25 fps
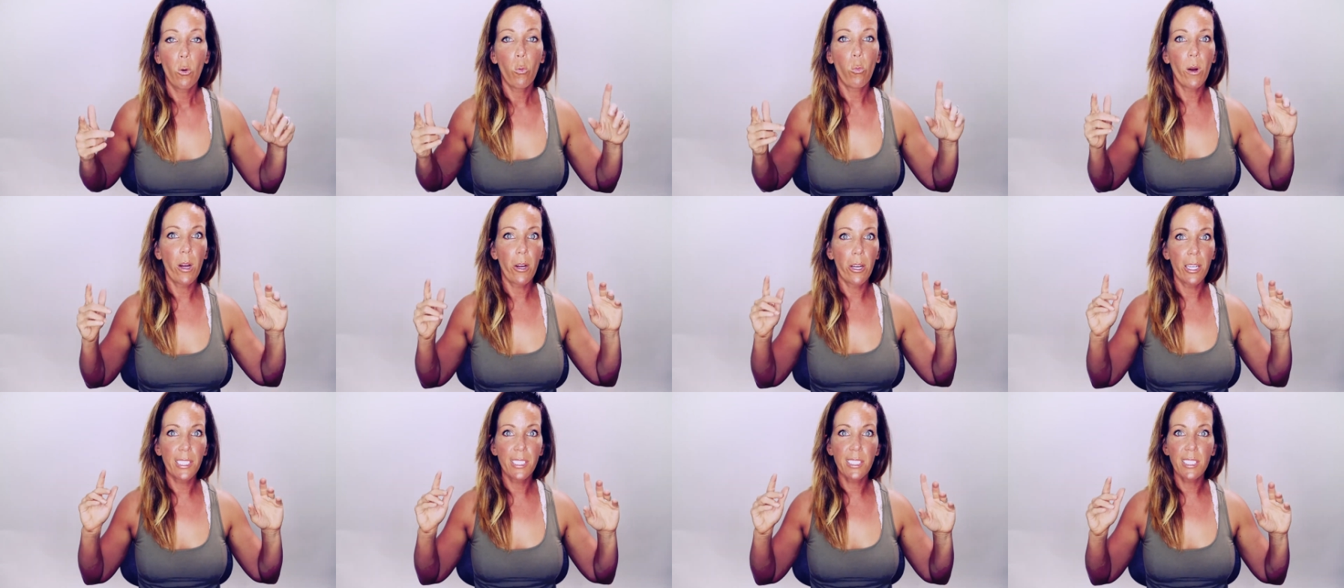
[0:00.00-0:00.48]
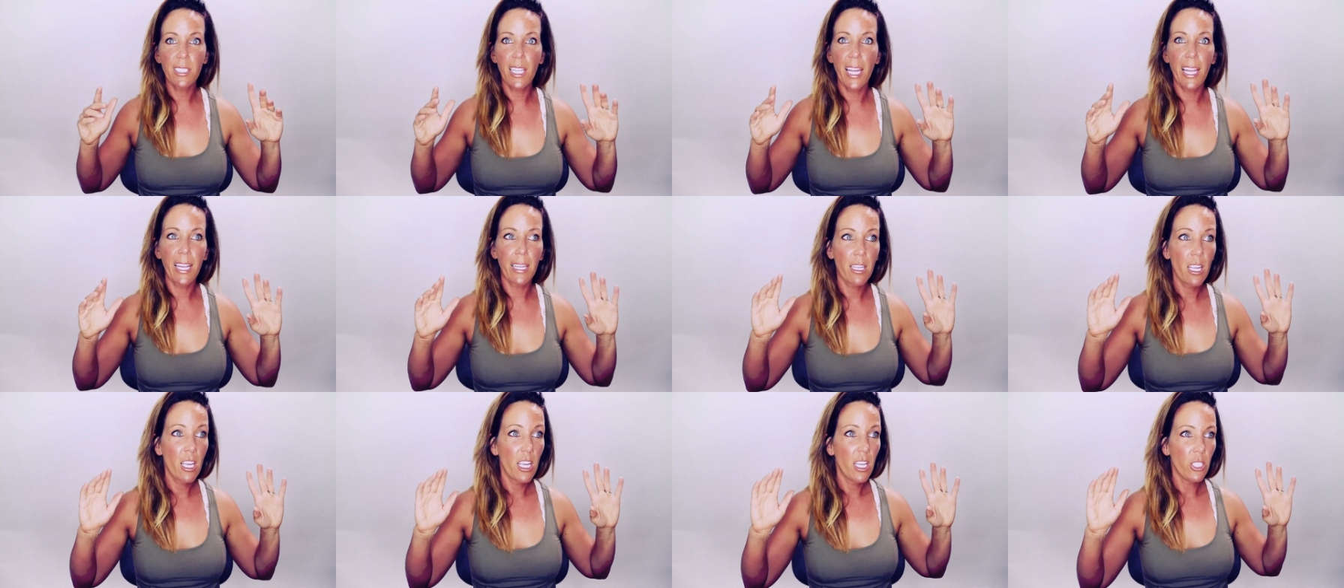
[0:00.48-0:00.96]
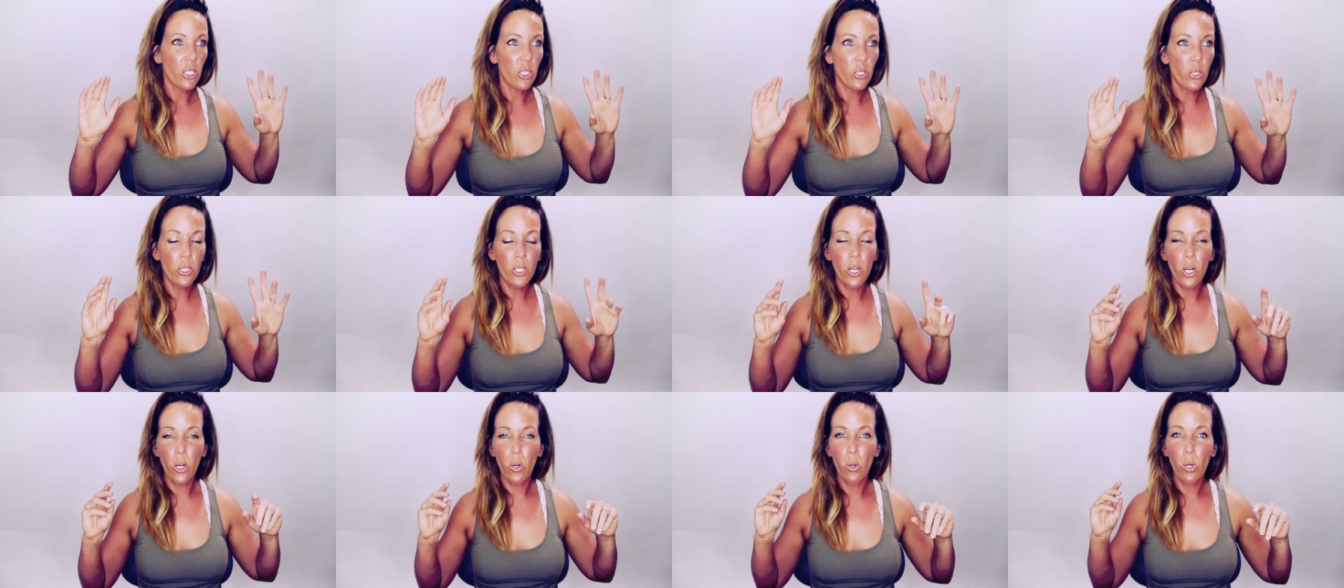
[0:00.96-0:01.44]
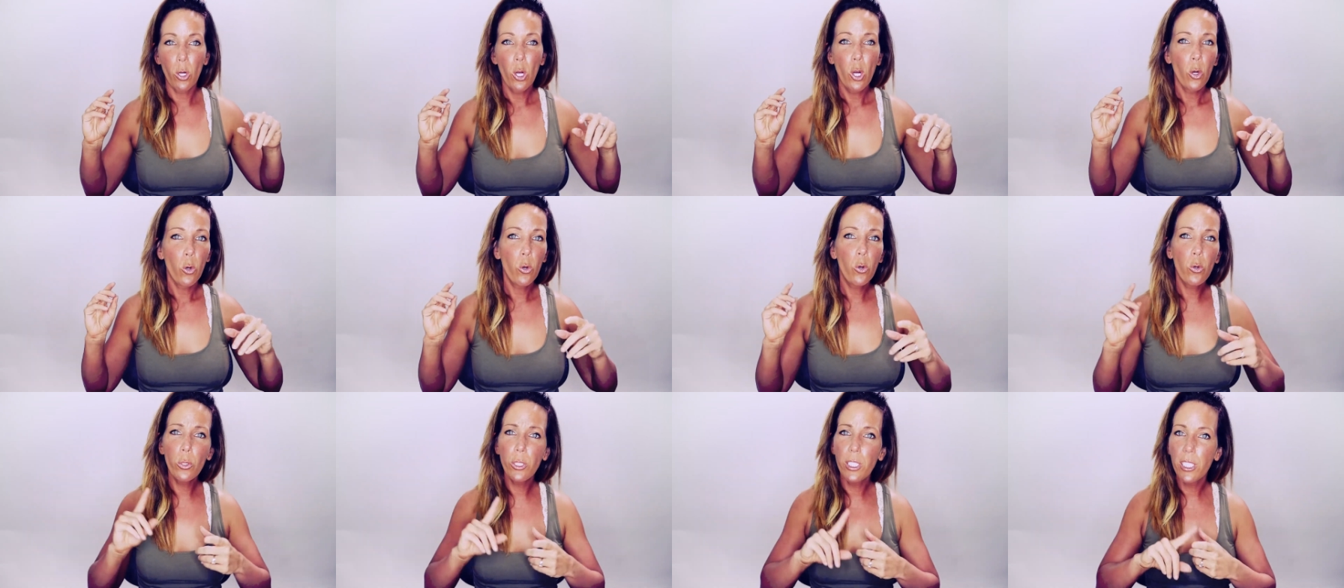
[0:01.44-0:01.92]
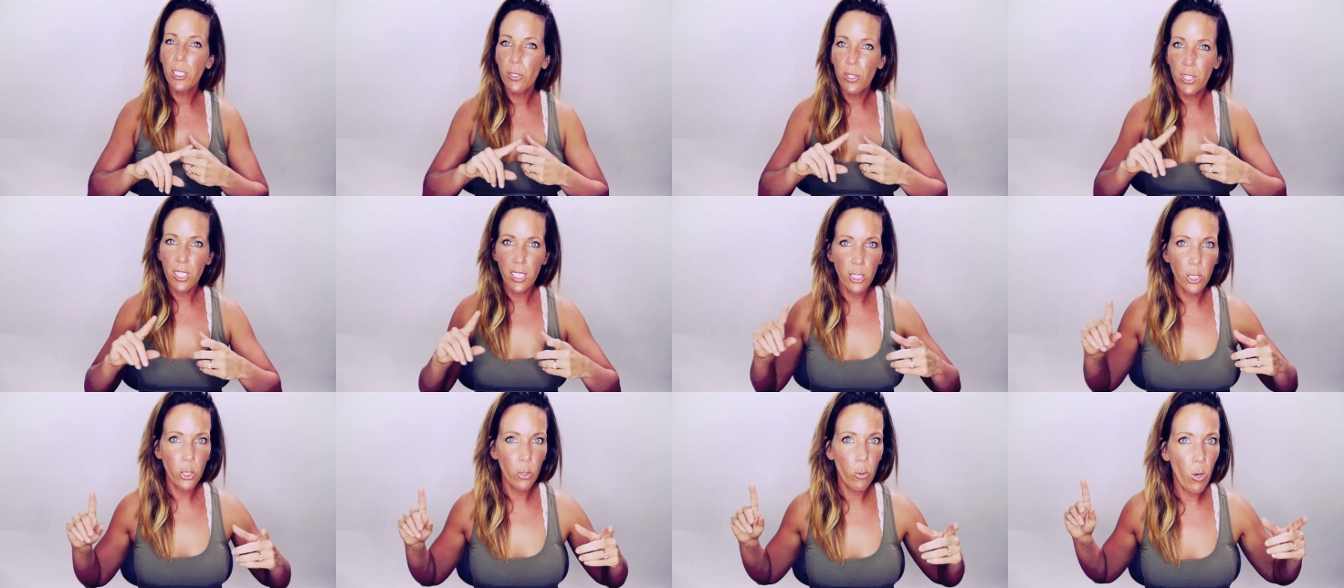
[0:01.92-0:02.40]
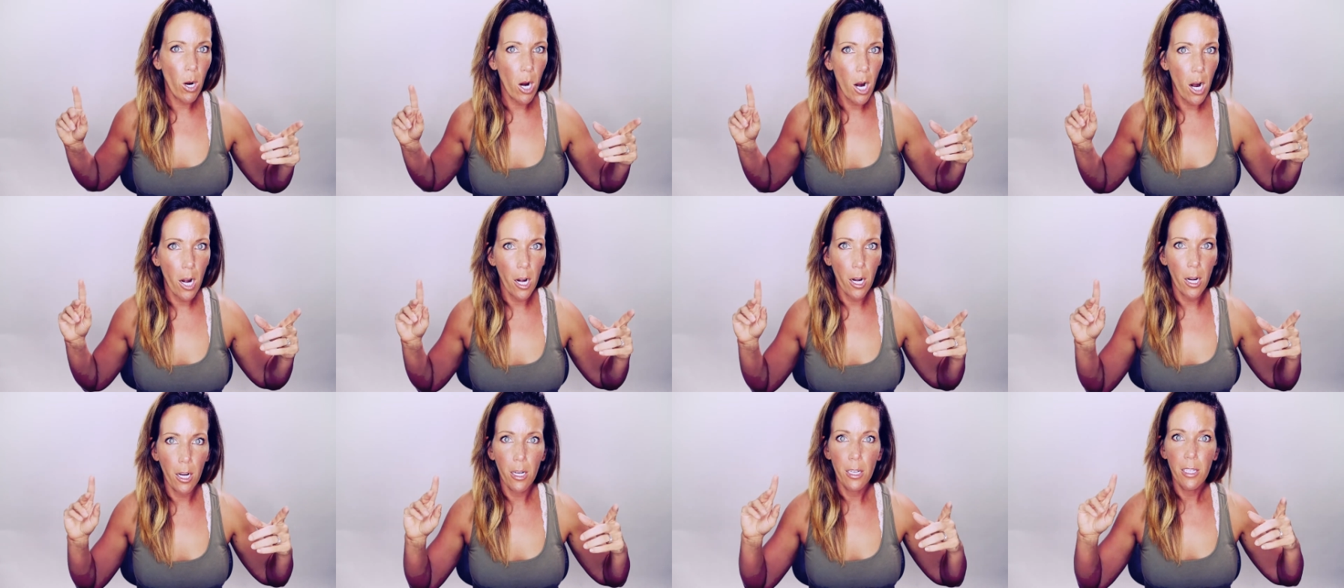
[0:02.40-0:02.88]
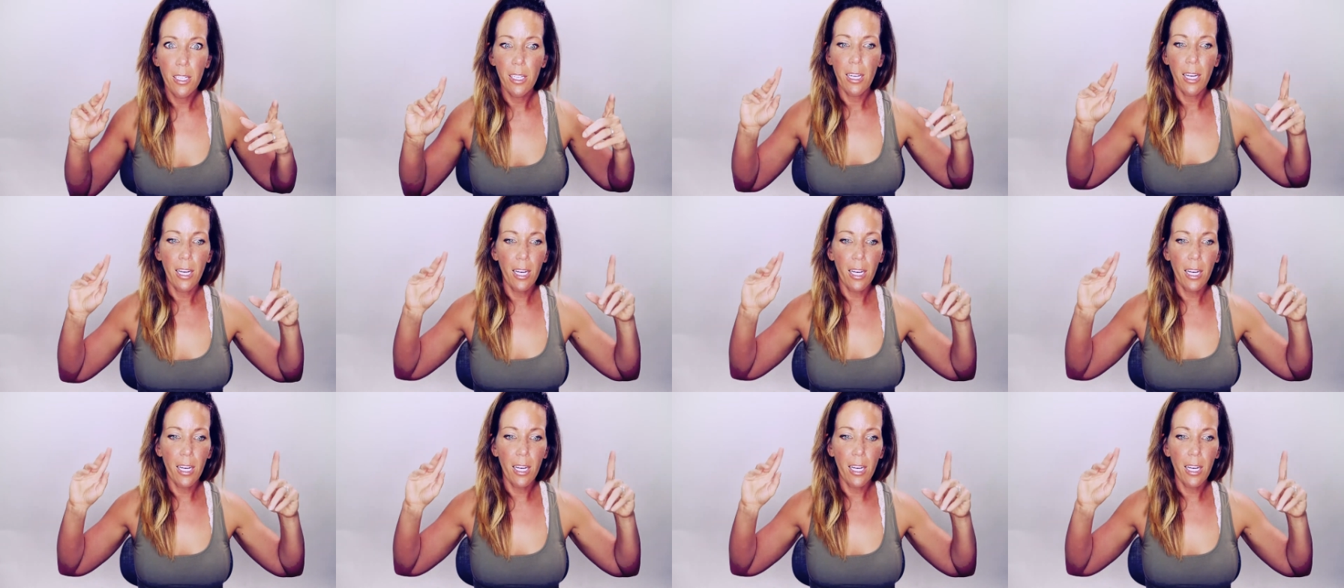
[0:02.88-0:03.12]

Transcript: Where it's like, you know, who do you think you are?